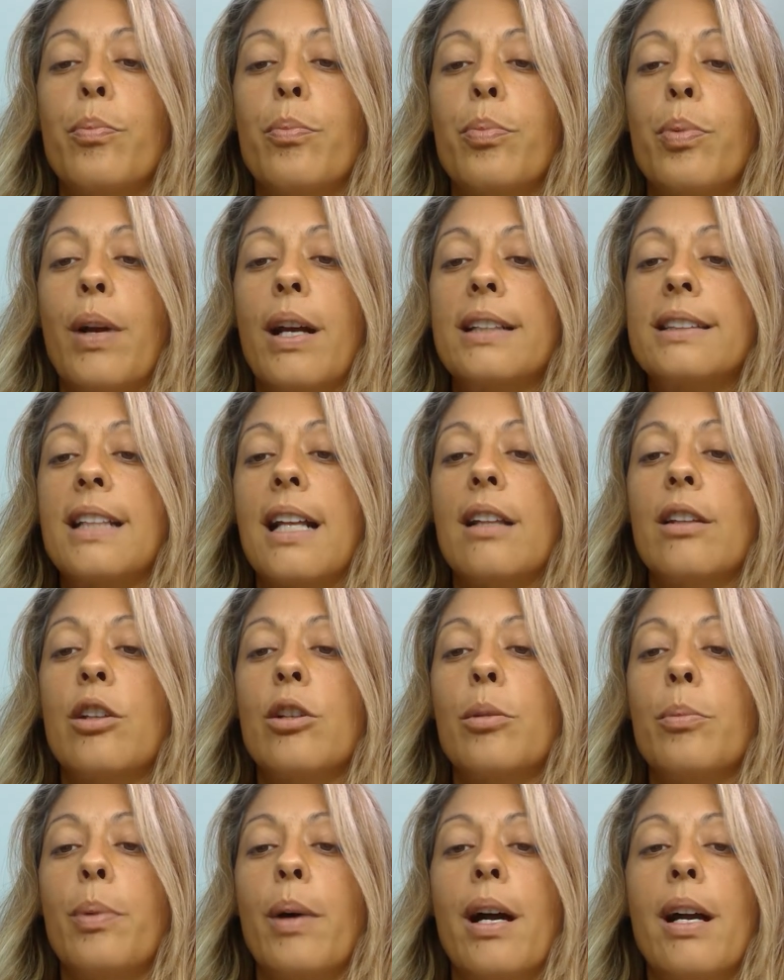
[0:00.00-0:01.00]
press that
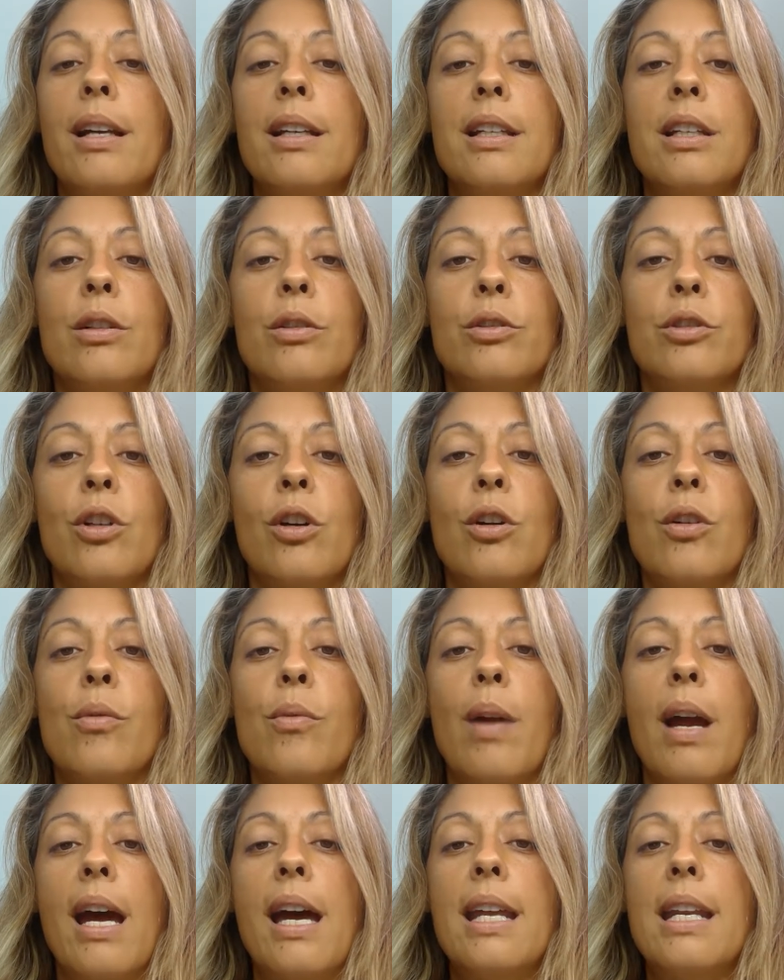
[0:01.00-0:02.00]
little button. It'll turn
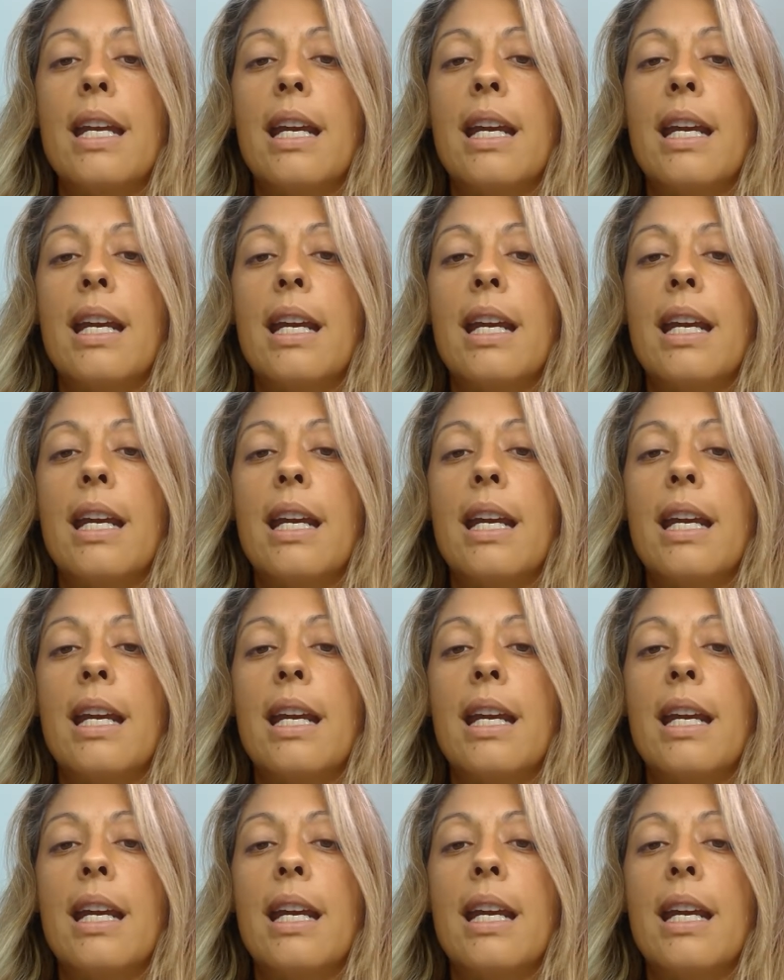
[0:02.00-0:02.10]
red